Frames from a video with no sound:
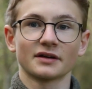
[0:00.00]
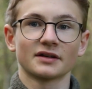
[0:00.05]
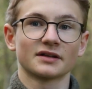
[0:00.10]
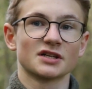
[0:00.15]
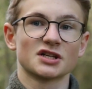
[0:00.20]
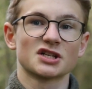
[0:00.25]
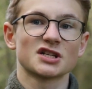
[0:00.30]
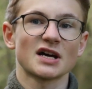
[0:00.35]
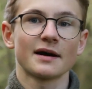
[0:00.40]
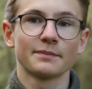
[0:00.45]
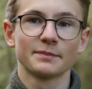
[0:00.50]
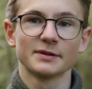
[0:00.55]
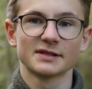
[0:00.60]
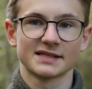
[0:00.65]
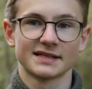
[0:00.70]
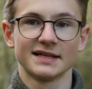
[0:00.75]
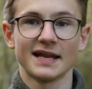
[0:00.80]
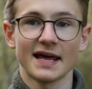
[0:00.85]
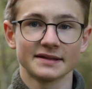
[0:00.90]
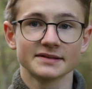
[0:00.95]
the
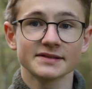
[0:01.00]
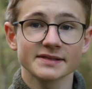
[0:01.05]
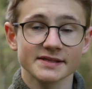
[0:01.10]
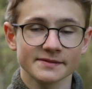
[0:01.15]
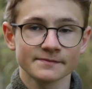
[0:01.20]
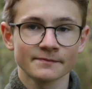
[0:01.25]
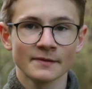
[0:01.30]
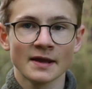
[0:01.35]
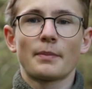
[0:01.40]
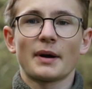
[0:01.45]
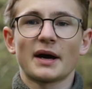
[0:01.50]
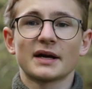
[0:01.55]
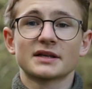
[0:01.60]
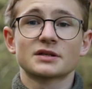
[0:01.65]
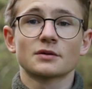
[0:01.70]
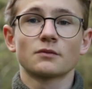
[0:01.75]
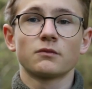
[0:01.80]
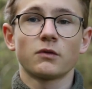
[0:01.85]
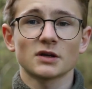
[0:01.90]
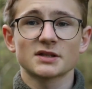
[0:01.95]
sharpest lens.
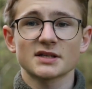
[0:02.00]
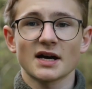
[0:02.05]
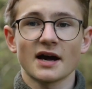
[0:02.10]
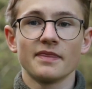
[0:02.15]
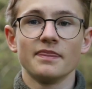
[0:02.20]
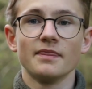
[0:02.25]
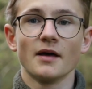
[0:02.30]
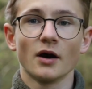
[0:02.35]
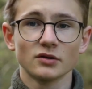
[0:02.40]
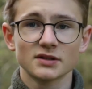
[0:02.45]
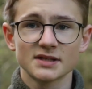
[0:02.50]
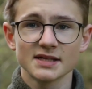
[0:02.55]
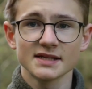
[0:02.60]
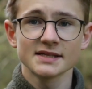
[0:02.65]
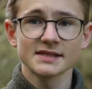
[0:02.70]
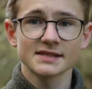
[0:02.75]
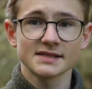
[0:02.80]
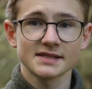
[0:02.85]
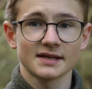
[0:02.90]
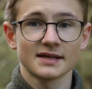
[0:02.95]
But what I
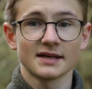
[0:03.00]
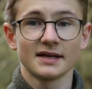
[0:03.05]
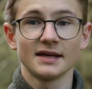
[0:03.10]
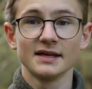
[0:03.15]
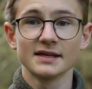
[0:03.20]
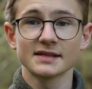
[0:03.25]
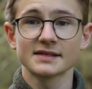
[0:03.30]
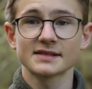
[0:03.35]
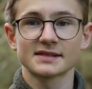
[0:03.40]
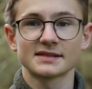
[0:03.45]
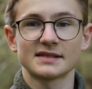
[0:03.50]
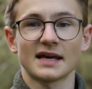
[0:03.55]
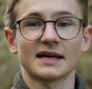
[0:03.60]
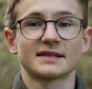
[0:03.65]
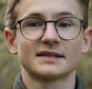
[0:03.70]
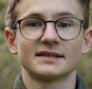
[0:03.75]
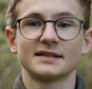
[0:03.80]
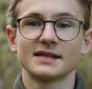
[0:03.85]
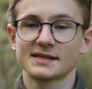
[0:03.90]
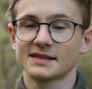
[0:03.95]
noticed is
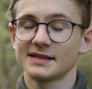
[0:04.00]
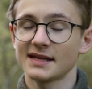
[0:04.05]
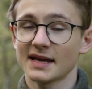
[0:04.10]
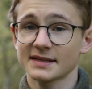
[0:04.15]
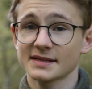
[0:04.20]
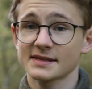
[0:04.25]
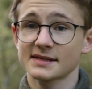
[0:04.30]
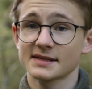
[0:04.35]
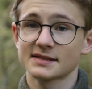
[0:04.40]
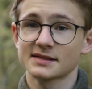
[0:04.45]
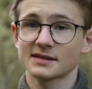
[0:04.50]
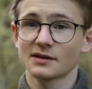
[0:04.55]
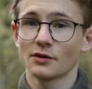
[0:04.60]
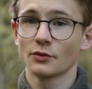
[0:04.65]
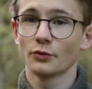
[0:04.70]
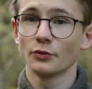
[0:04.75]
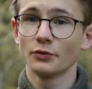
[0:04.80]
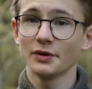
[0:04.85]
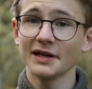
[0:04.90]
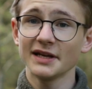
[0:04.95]
that this lens is
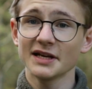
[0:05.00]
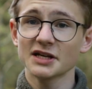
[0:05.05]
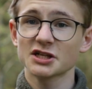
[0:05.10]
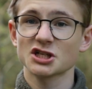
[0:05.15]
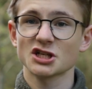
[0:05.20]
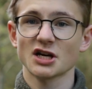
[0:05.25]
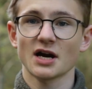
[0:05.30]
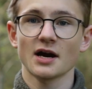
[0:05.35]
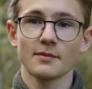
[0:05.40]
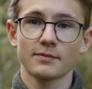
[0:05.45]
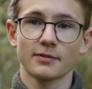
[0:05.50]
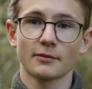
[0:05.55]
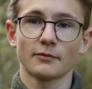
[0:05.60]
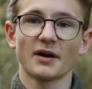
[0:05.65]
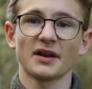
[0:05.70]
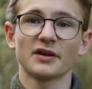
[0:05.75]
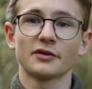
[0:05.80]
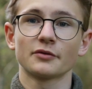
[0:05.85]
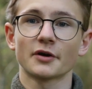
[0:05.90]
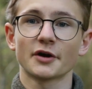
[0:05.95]
really sharp
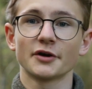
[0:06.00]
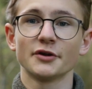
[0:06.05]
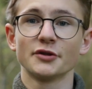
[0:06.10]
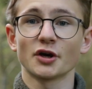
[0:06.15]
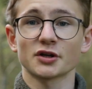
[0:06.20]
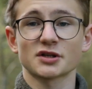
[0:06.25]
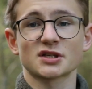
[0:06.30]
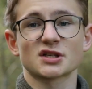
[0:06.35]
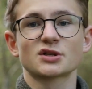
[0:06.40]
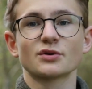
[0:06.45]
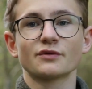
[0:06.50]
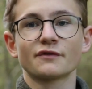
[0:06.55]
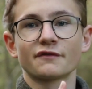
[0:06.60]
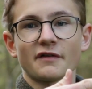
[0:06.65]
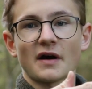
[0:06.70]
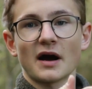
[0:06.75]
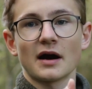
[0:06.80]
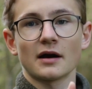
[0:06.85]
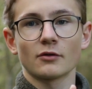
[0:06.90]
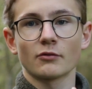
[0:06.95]
when you are not too
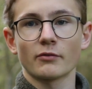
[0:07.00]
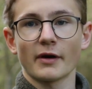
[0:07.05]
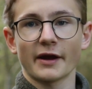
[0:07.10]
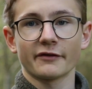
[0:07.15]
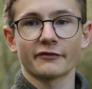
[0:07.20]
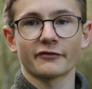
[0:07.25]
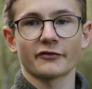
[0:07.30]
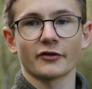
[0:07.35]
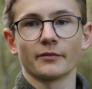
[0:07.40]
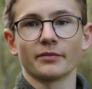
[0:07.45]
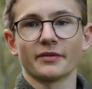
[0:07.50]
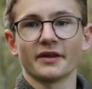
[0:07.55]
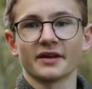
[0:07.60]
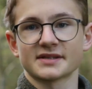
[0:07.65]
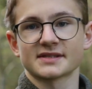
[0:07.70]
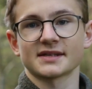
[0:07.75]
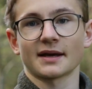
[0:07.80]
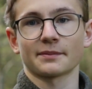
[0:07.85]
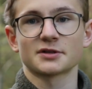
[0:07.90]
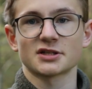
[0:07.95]
far away from the
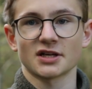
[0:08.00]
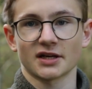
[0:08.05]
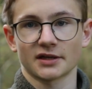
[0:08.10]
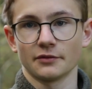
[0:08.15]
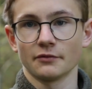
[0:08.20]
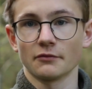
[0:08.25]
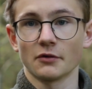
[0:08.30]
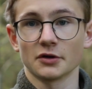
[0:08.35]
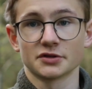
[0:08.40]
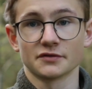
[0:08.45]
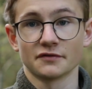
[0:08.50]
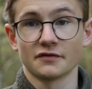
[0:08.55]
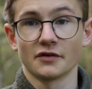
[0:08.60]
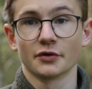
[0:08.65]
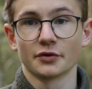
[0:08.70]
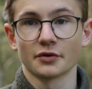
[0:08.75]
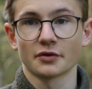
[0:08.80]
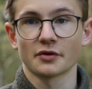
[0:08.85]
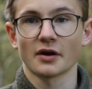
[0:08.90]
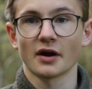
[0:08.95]
subject you want to
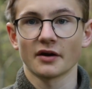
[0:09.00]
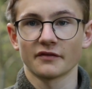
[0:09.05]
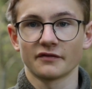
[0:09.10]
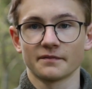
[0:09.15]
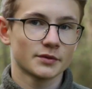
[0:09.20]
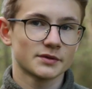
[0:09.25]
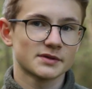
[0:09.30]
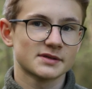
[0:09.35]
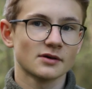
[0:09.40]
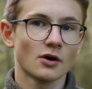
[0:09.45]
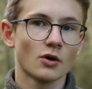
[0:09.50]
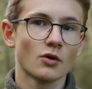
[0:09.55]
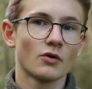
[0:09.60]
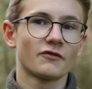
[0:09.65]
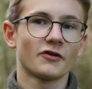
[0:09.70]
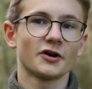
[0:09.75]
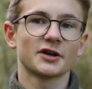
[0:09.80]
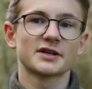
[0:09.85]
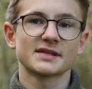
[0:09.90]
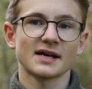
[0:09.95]
photograph. So
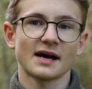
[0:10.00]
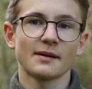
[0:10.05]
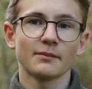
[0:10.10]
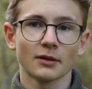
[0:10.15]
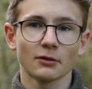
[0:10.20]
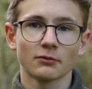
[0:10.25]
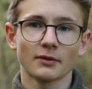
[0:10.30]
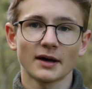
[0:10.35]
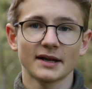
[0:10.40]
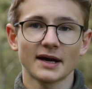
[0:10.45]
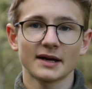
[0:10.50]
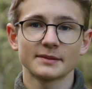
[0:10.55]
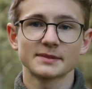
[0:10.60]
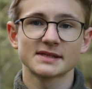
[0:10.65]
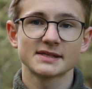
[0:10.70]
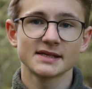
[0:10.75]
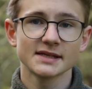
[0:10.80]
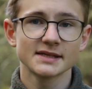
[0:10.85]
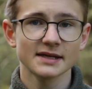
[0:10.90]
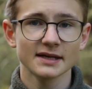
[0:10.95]
for example, when I'm
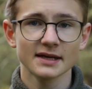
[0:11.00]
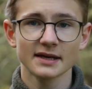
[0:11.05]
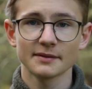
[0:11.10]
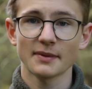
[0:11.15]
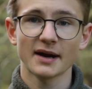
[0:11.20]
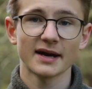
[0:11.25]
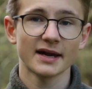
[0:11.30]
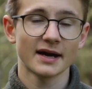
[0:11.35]
sitting in my